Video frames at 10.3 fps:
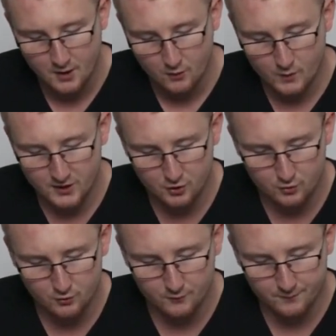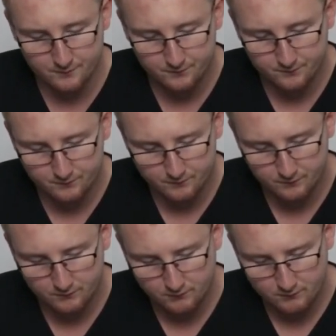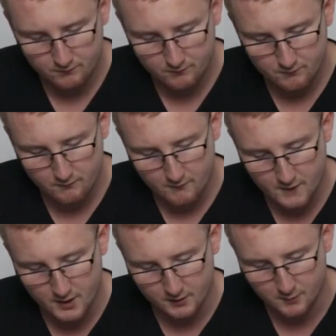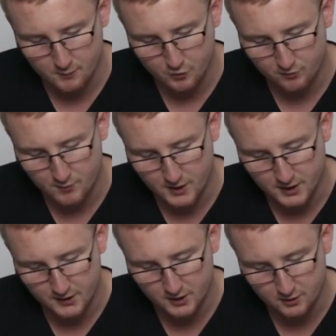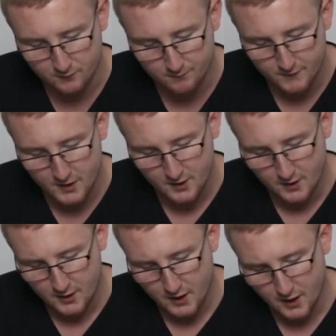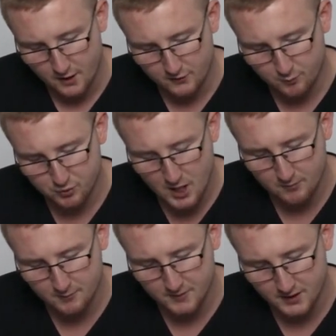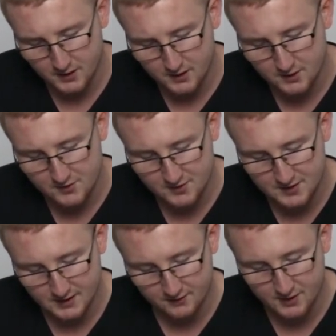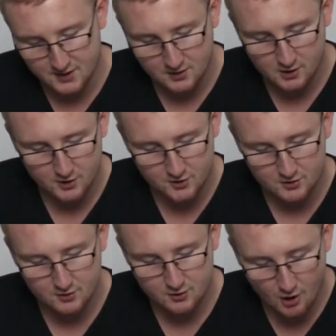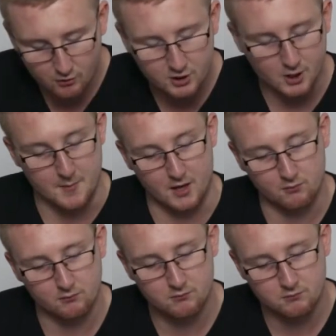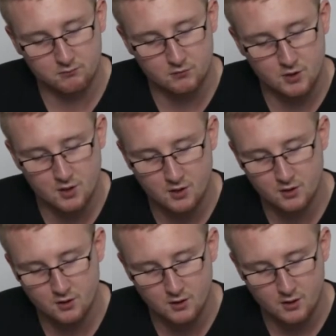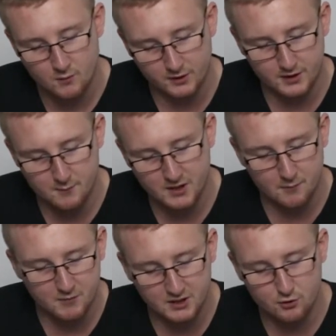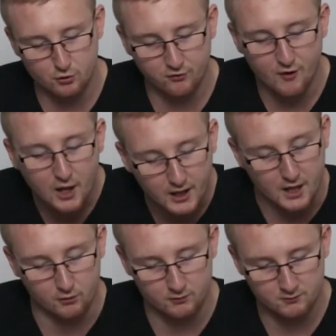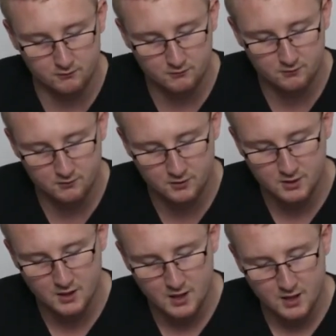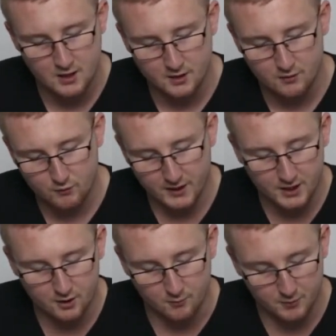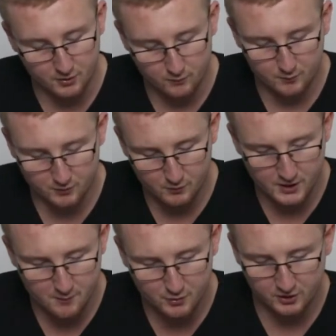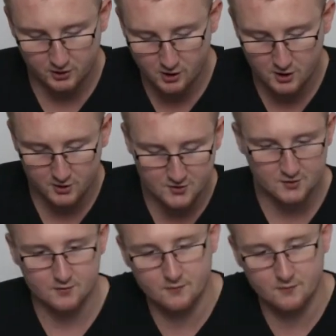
when you, and let me move my ID here. The problem is that these cards don't come out. Well, I mean they don't fall out right here. But when I put the cards